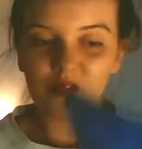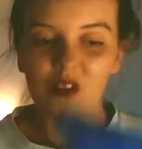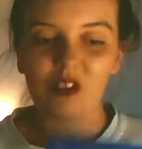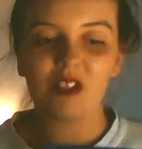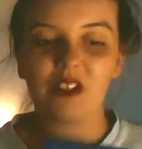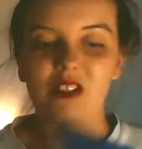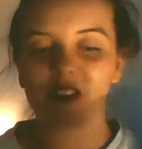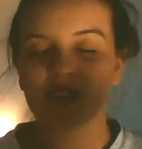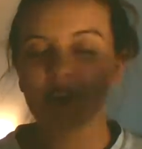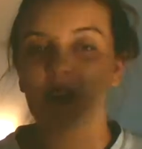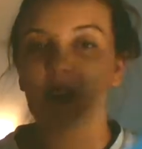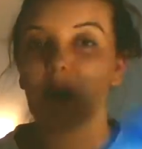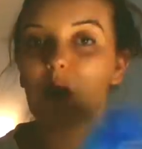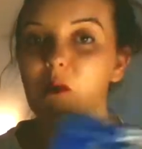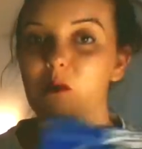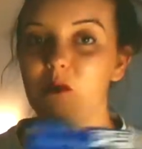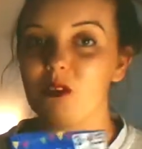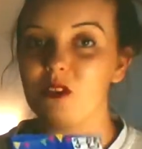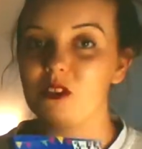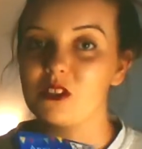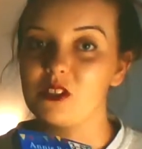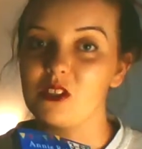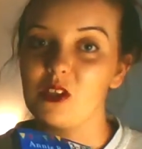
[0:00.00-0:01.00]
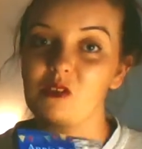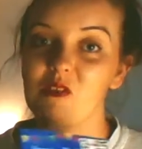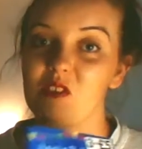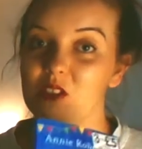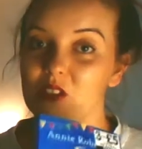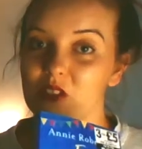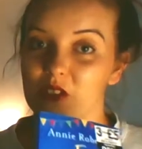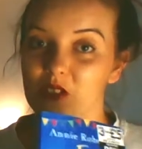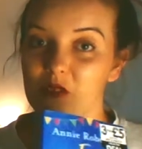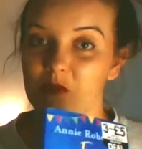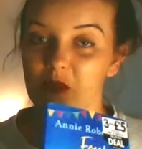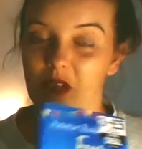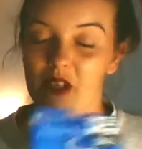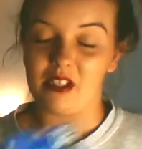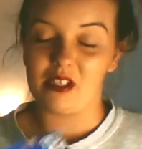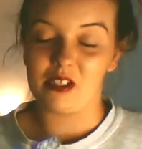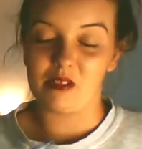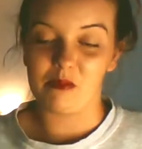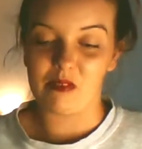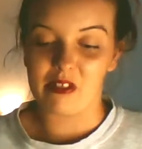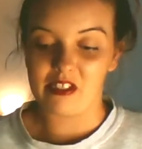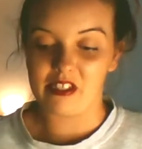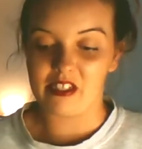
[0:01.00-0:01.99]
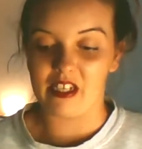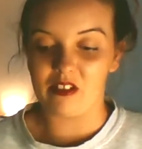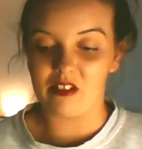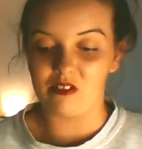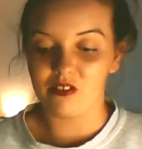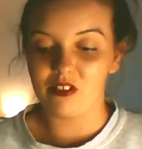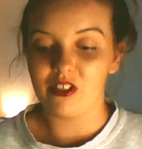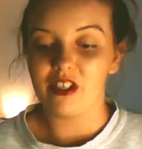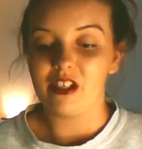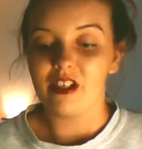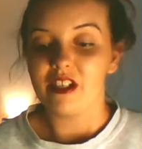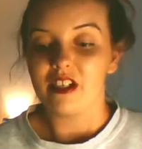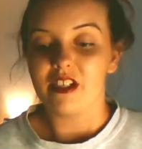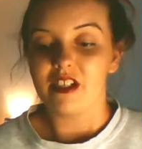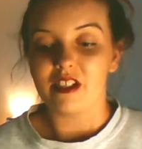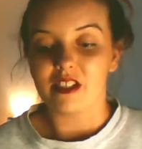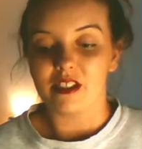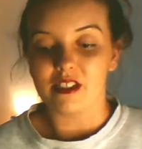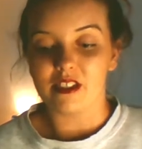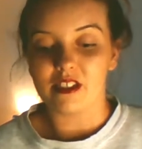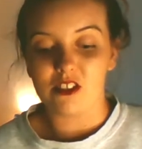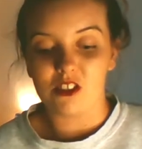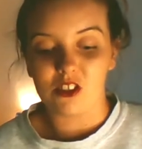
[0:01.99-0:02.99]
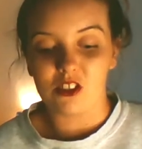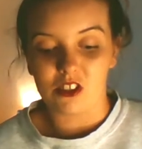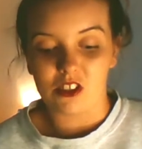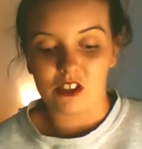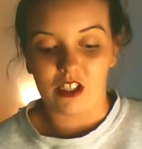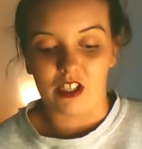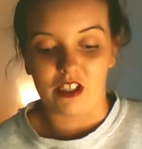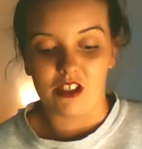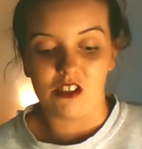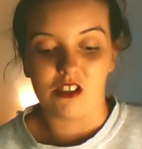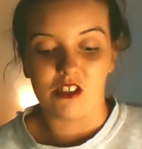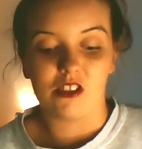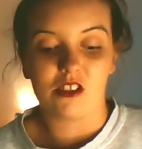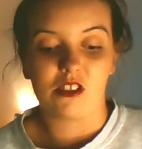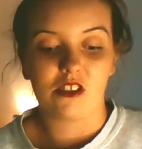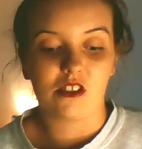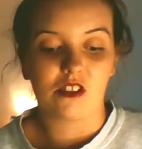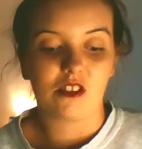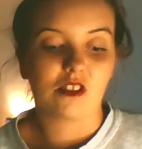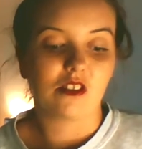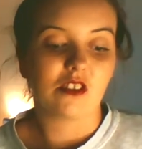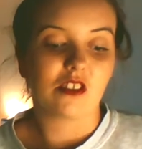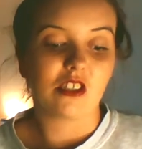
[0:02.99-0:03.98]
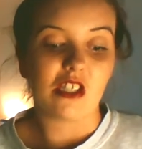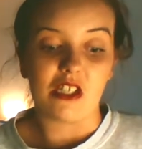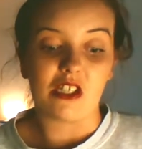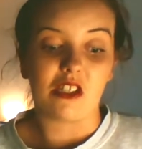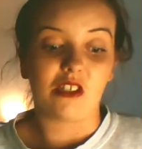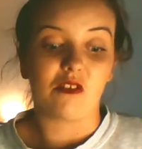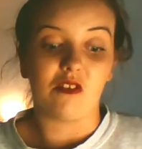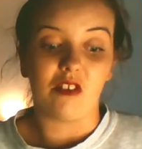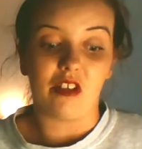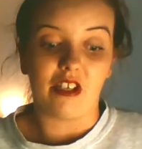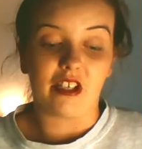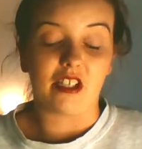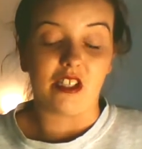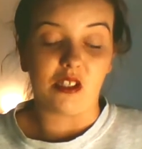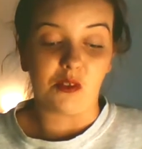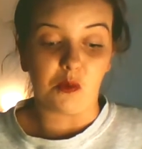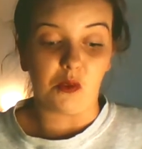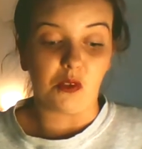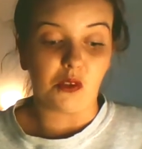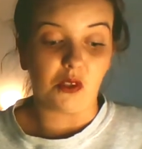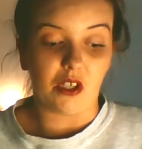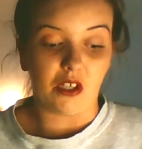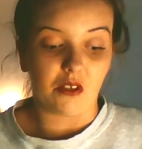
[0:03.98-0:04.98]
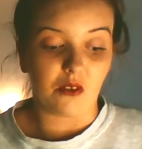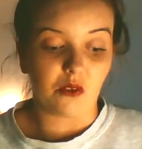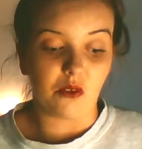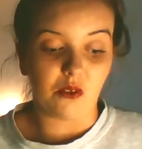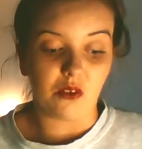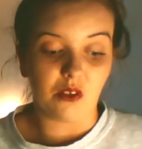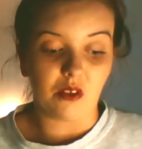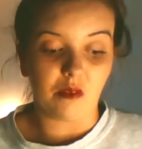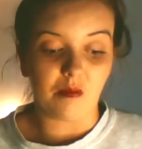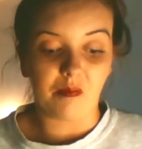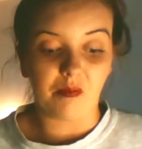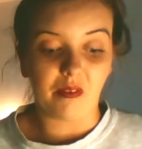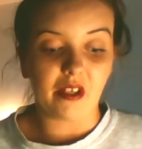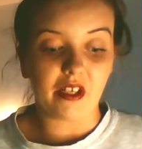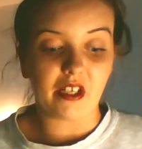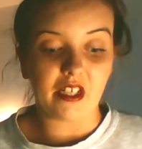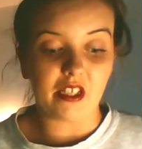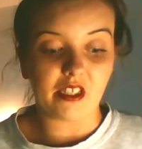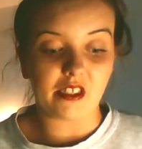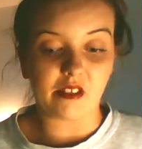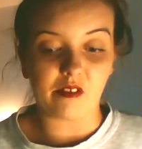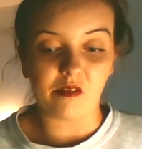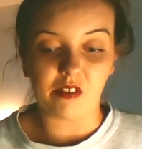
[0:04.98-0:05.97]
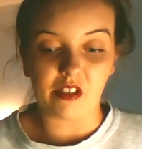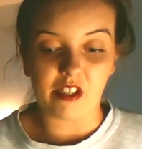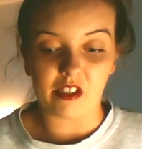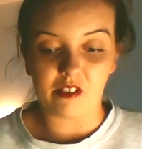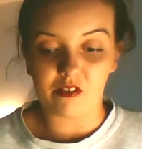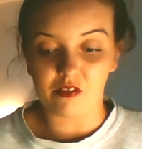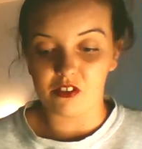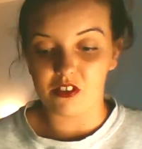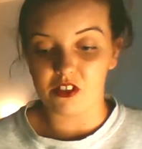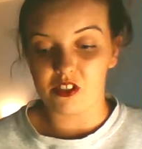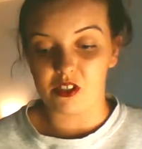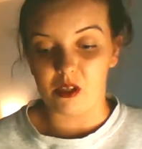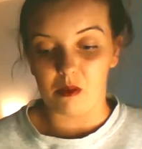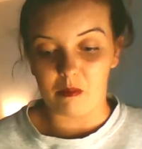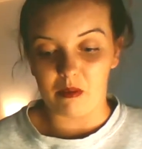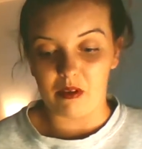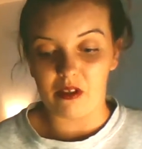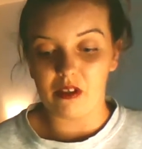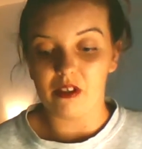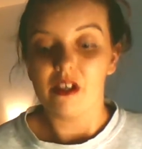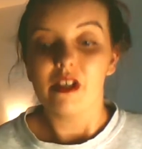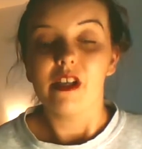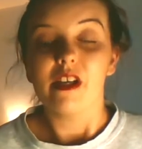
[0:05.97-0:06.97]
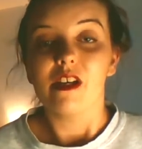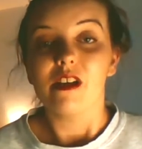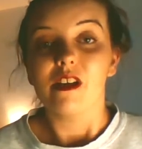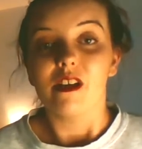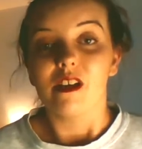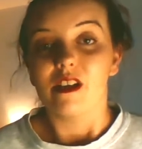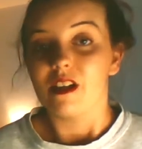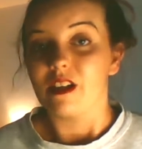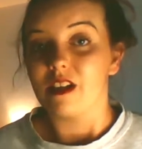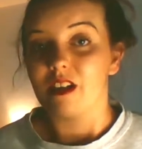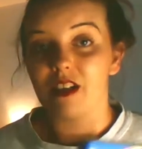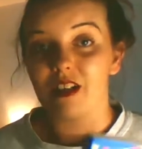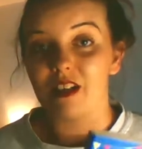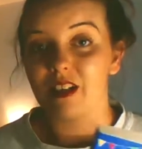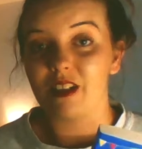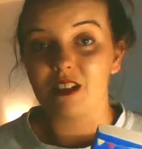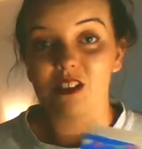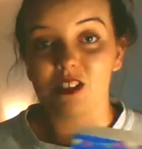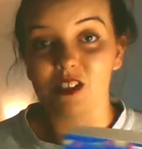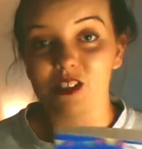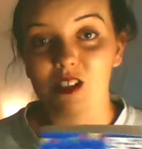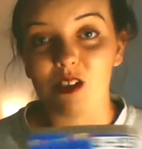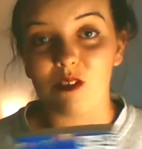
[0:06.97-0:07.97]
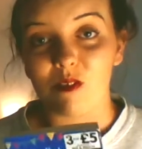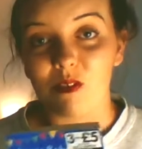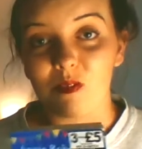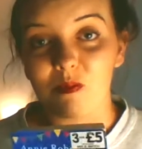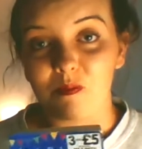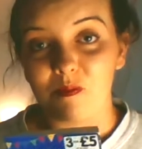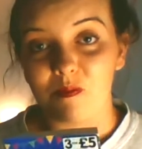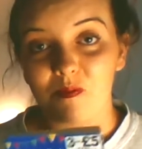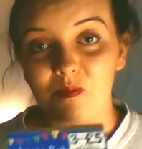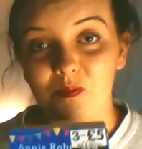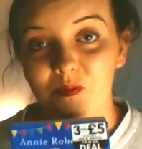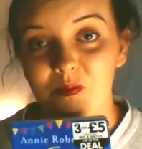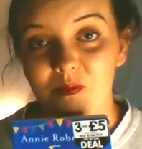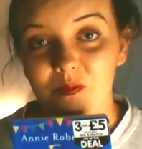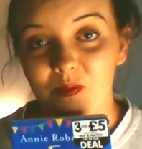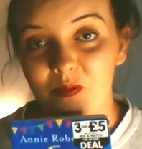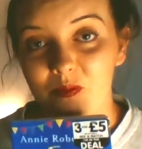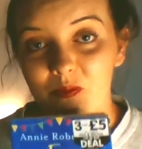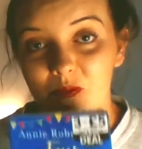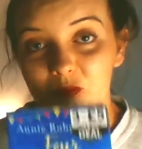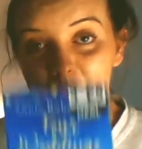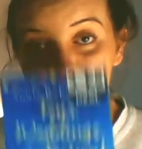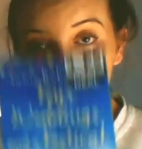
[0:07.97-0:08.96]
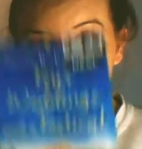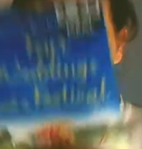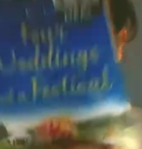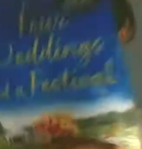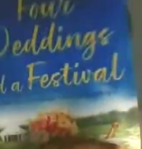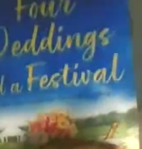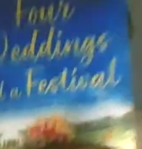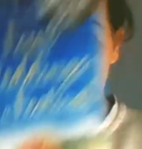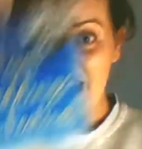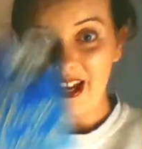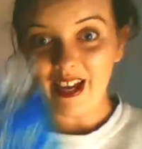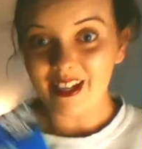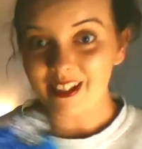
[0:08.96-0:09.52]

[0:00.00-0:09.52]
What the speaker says: So I was originally going to buy this myself. This is just like a chick flick, is what I call them. An easy read for the summer, and I just love them. So yeah.